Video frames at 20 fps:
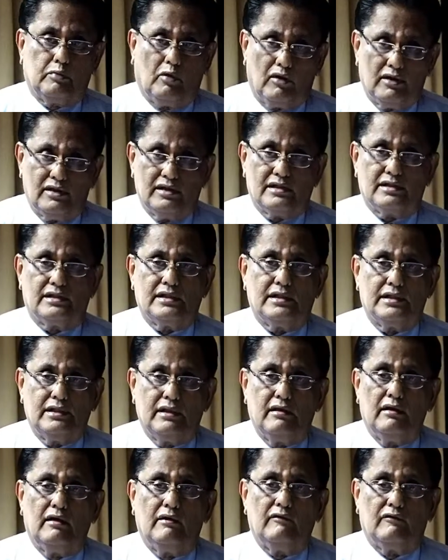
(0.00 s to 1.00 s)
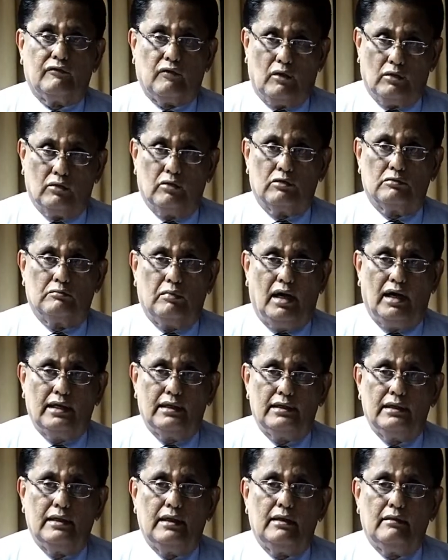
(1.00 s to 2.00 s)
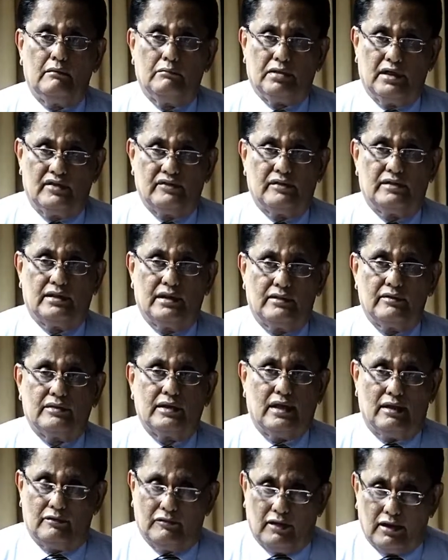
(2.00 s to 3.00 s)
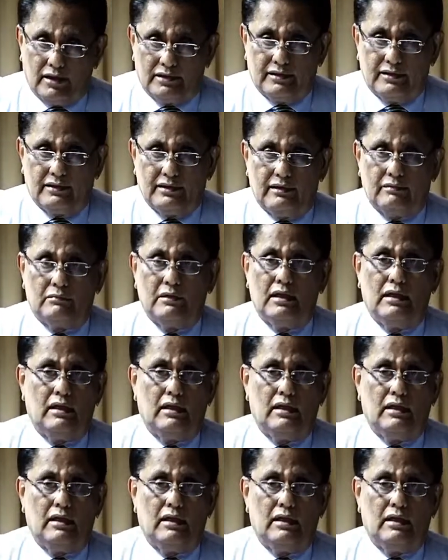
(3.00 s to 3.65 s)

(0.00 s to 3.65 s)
policy followed by President Jayawardena.